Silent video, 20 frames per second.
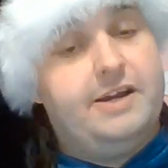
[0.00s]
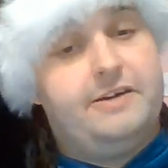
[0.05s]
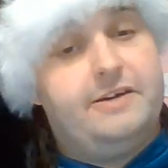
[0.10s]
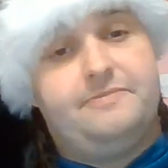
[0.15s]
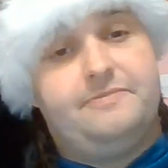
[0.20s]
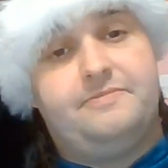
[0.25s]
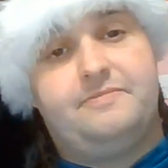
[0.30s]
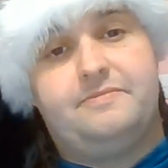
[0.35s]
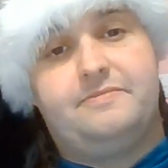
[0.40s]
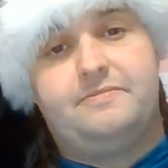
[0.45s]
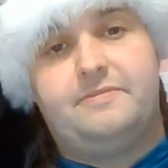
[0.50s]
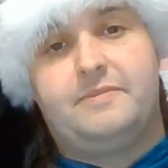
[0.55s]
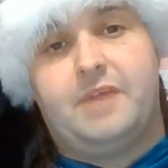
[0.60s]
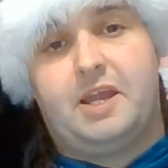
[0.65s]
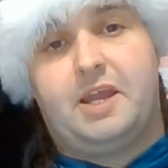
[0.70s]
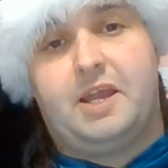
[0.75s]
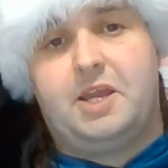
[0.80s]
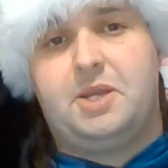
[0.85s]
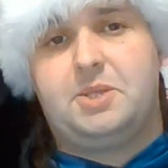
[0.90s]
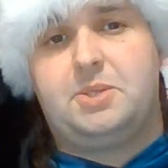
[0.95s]
Now,
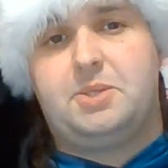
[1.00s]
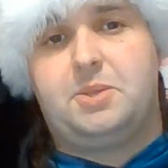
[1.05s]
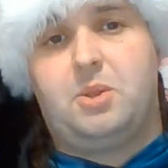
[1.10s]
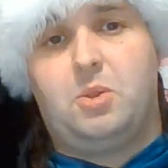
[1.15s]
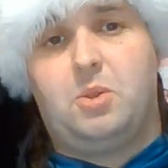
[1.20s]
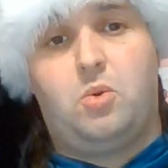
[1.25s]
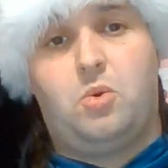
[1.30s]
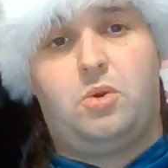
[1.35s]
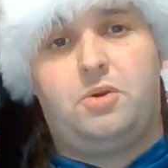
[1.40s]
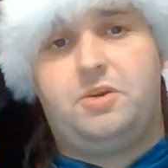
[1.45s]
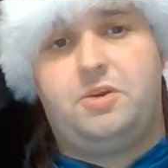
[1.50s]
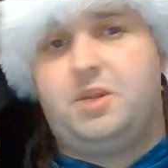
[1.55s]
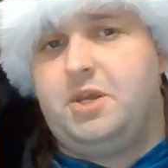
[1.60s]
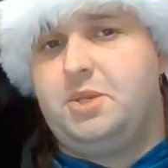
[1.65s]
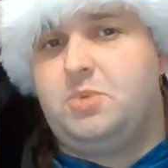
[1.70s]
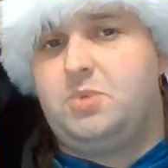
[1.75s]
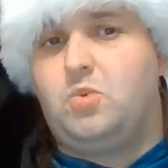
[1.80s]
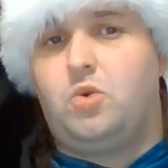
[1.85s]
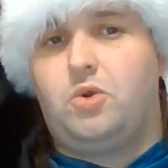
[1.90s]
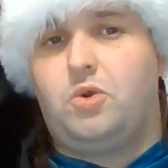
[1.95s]
I guess the Lord
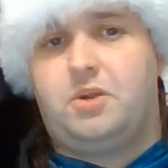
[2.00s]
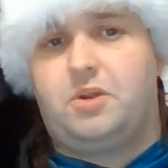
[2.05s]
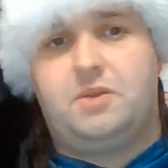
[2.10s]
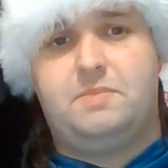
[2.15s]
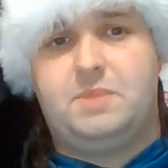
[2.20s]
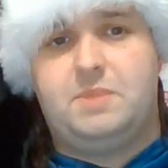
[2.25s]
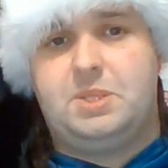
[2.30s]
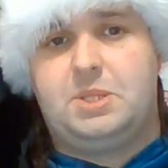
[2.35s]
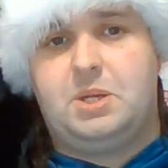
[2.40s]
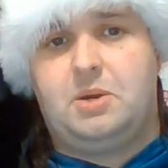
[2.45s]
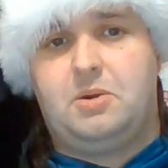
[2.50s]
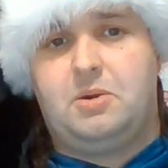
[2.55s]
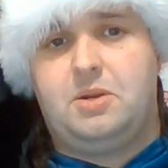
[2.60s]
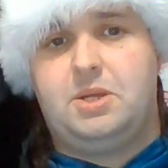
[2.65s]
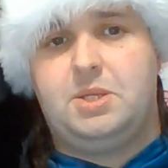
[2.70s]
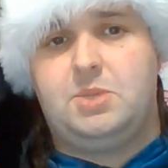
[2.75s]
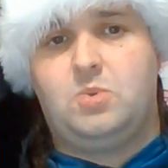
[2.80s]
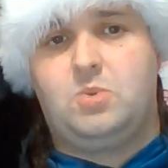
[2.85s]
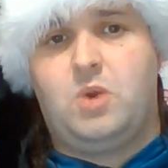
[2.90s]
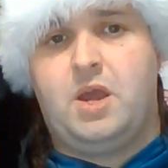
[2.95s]
does work in
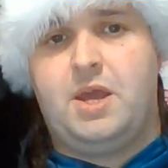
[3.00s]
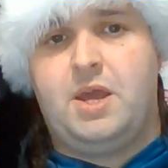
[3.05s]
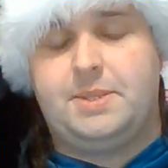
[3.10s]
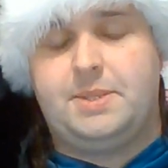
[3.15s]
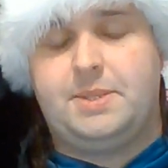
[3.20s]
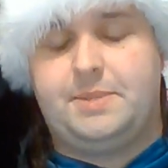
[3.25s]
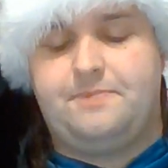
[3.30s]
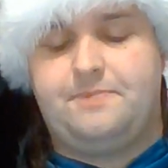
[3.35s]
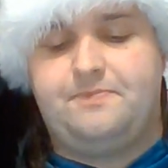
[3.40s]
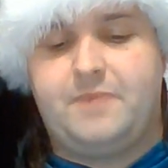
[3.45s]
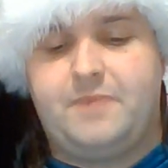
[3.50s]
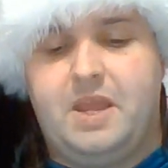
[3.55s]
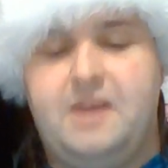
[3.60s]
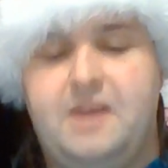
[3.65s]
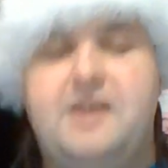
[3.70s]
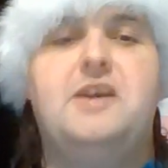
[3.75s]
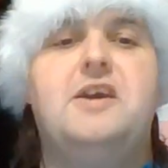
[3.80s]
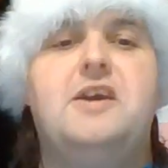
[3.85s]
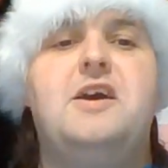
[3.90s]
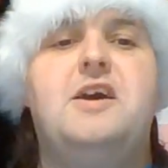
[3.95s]
mysterious ways.
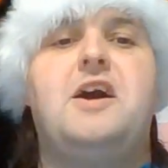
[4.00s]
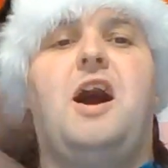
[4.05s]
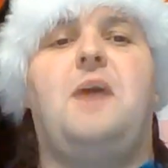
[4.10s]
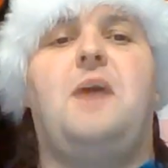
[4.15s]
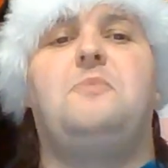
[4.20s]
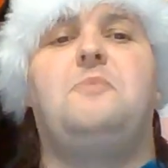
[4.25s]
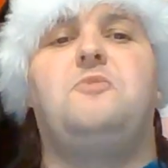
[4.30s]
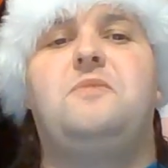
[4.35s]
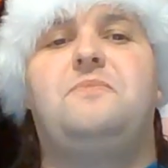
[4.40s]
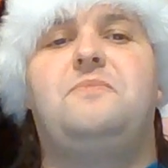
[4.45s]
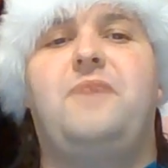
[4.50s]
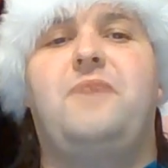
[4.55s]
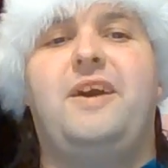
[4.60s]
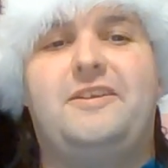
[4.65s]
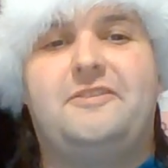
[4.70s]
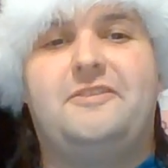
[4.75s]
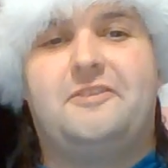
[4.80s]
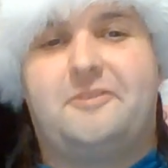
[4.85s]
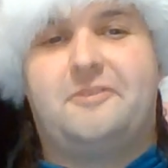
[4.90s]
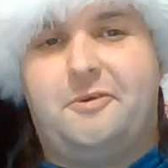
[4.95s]
I'm Red
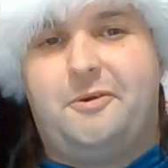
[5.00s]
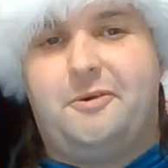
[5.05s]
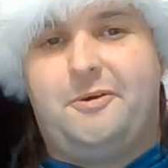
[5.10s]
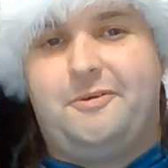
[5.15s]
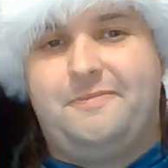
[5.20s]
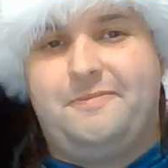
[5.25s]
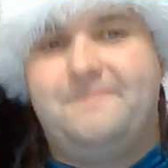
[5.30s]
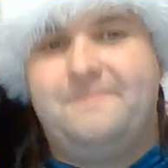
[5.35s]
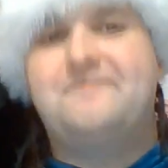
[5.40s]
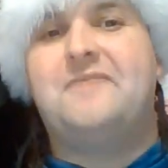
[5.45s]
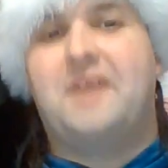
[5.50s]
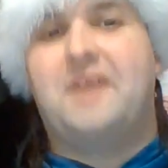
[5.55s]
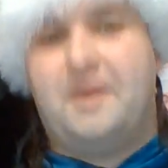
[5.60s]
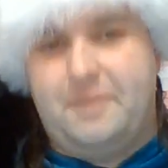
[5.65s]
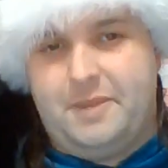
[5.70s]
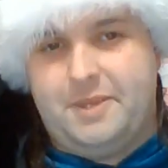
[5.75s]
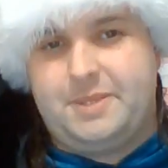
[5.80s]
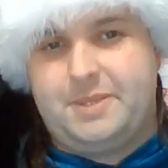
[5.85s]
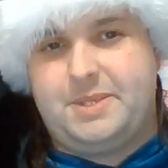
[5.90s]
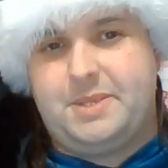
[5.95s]
Pagan Nicole,
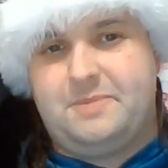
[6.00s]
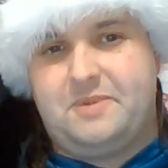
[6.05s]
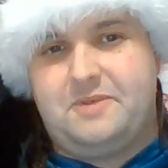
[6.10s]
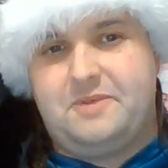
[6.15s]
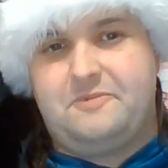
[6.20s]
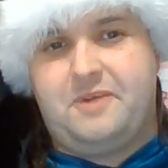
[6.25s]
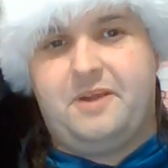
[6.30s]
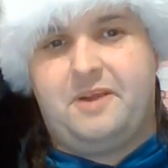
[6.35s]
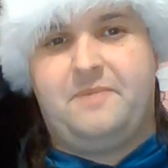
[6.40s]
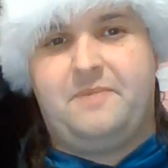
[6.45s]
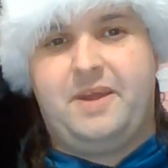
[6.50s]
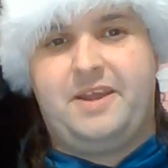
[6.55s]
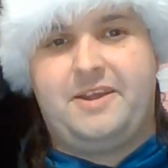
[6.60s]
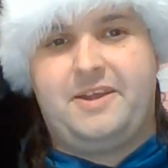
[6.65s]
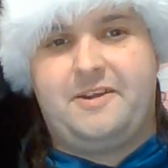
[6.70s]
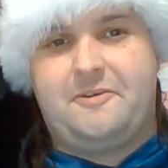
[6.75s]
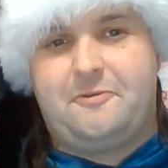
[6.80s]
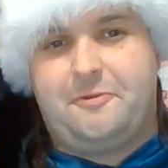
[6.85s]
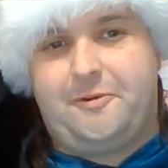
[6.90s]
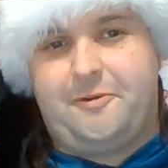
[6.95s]
and this has been Red
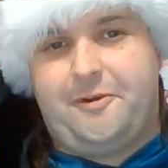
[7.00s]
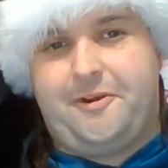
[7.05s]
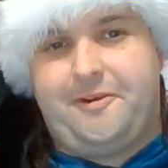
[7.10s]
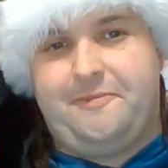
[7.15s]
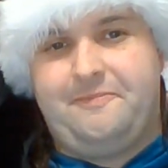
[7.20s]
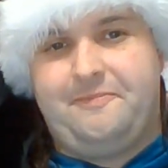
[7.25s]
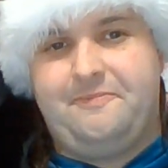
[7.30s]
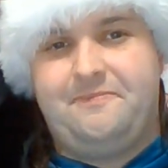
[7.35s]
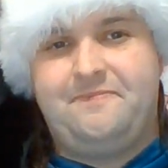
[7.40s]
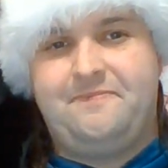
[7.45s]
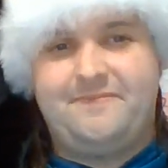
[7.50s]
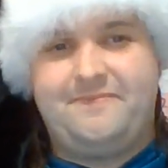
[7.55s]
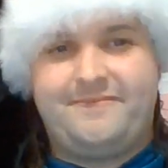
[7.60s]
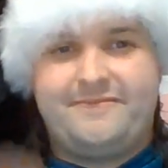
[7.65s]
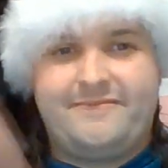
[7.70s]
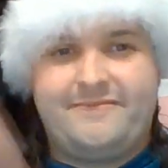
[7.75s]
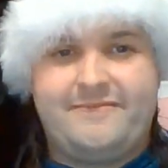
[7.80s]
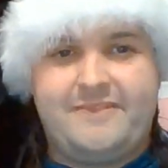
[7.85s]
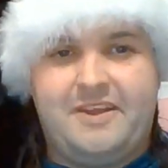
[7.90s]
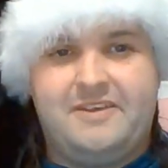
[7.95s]
Pagan Corner.
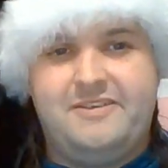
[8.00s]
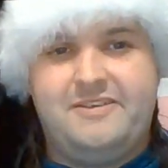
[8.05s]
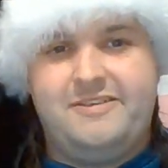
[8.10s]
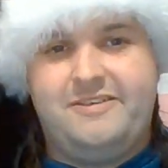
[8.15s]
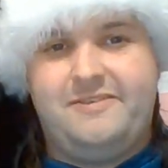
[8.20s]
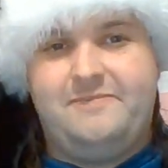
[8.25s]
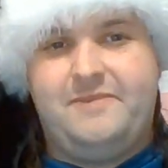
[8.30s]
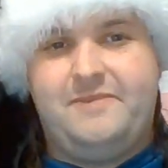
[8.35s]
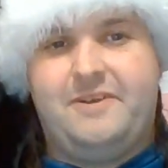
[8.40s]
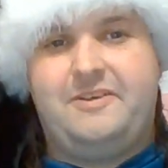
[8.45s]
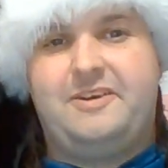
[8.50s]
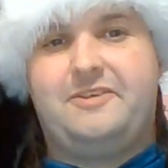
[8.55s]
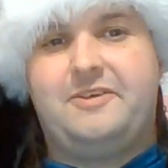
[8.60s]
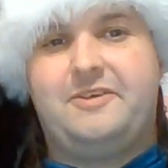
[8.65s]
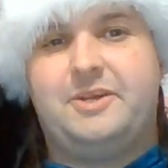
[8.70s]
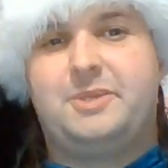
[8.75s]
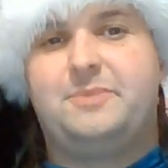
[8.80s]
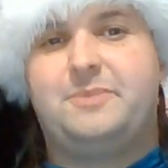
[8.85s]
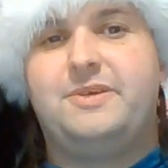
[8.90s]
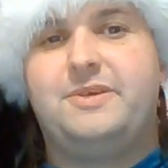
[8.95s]

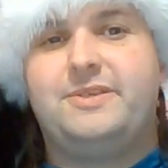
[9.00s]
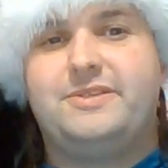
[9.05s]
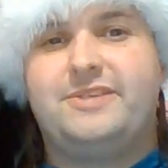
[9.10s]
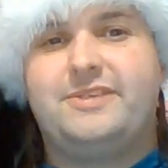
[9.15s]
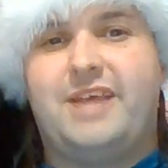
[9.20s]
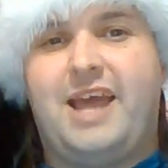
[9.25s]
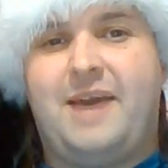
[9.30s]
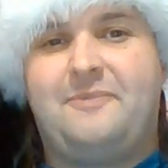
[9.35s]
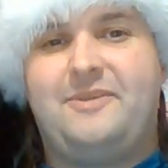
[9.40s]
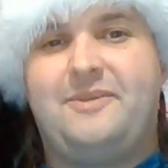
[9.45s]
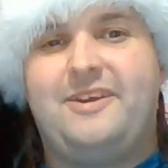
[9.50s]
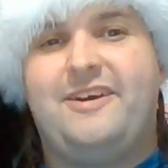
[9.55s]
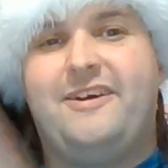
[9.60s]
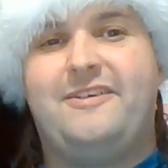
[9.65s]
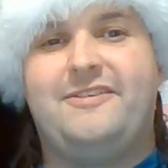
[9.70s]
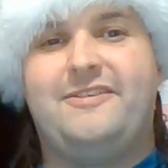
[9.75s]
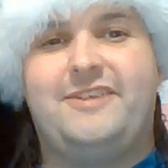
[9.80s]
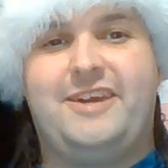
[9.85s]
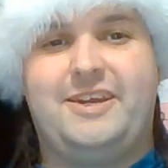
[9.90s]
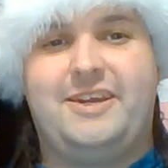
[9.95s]
Merry Christmas, Happy
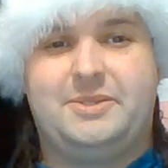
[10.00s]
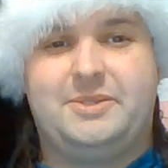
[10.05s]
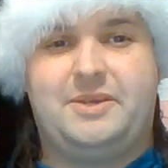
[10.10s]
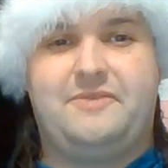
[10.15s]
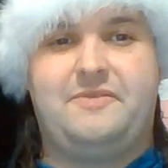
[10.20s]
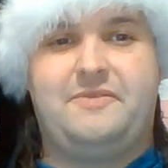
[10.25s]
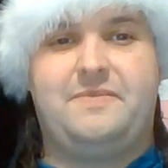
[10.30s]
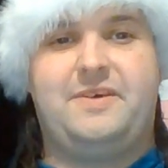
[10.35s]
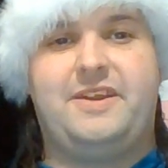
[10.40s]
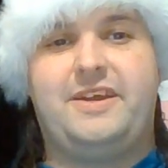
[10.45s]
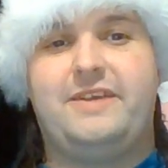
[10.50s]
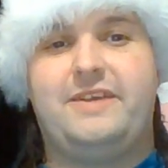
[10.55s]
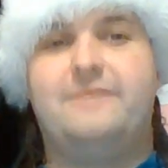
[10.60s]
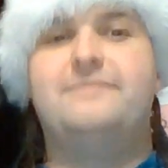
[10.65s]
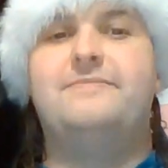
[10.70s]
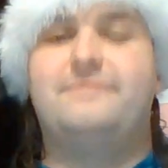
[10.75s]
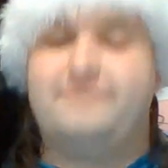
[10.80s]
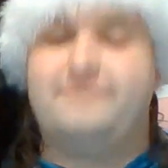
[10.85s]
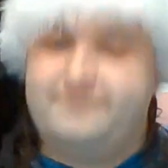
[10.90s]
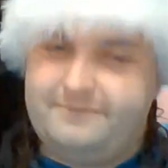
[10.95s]
Holidays,
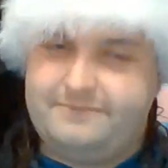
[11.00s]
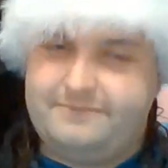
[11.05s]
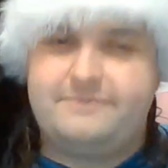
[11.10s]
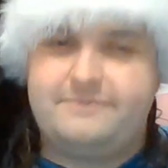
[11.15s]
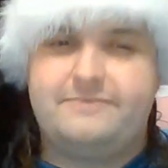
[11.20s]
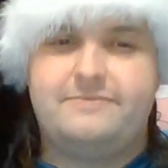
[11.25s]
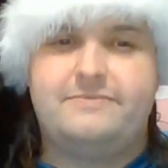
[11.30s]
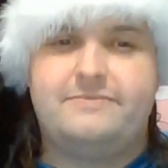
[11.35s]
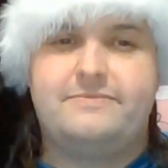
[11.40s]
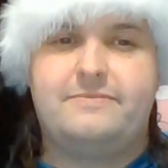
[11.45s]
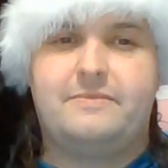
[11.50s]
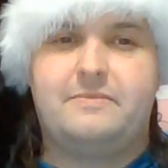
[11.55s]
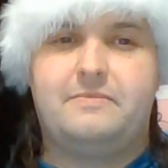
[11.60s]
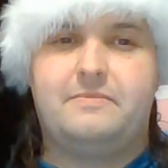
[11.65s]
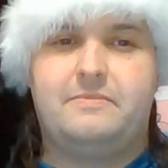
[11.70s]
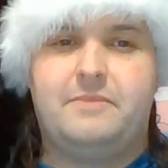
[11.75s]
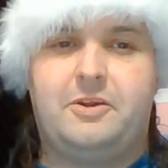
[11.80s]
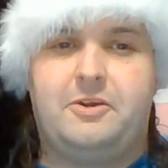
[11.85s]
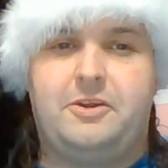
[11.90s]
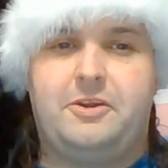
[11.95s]
everybody.
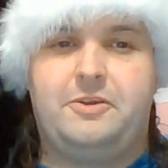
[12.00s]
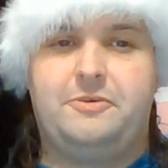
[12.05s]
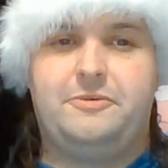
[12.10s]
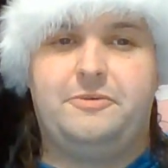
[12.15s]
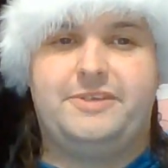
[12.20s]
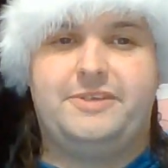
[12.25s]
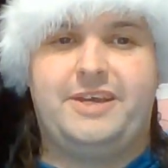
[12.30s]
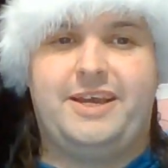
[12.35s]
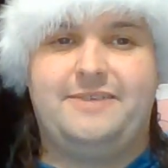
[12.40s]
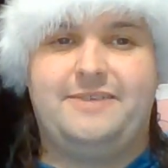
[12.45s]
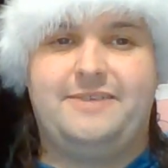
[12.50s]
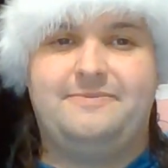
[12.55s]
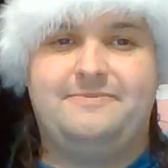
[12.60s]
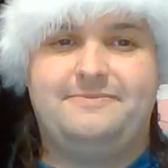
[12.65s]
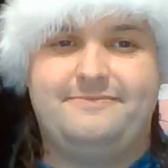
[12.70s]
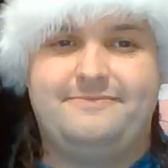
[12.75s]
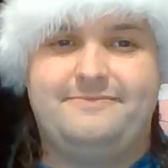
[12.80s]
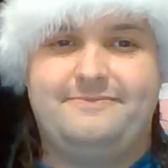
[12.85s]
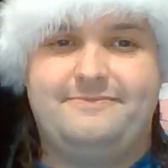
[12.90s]
Merry Yuletide.